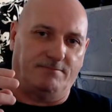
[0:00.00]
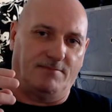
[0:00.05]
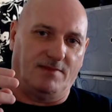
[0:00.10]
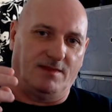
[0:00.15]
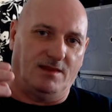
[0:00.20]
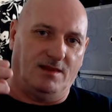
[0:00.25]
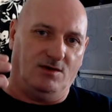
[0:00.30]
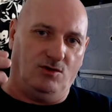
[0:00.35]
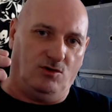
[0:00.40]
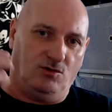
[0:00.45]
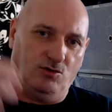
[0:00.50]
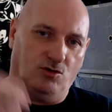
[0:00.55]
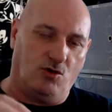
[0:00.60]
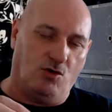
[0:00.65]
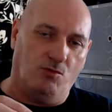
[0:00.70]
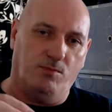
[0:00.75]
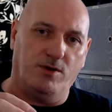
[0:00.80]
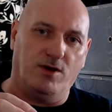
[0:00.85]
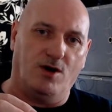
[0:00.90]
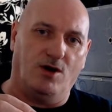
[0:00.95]
that'll go
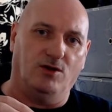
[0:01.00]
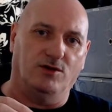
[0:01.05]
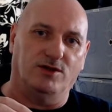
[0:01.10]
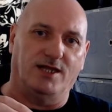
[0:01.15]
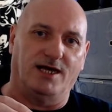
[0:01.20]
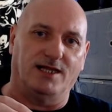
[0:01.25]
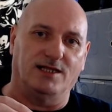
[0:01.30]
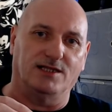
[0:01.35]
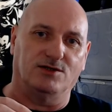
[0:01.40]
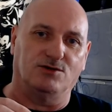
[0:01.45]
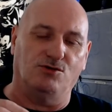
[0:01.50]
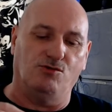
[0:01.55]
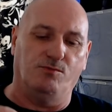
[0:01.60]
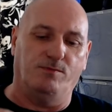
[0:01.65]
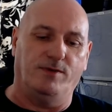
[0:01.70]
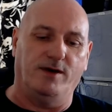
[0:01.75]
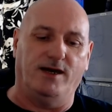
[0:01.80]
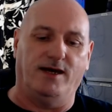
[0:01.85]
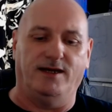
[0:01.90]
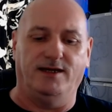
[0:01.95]
beyond that little
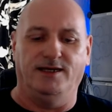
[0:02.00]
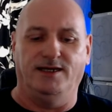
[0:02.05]
bit